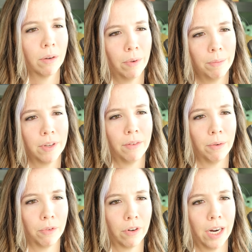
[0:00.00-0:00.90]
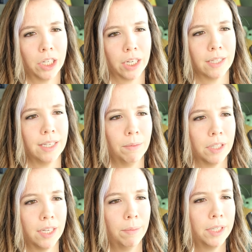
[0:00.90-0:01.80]
website from scratch can seem
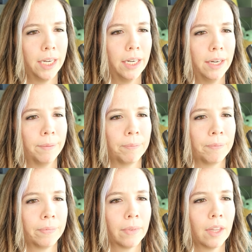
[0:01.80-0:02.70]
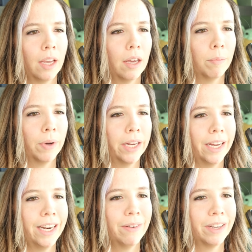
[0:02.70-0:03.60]
intimidating, but
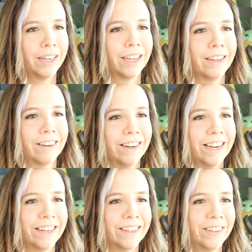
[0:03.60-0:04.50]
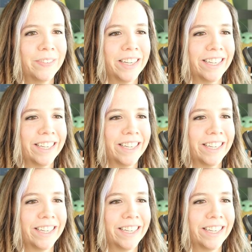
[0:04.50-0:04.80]
anyone can create. Oh my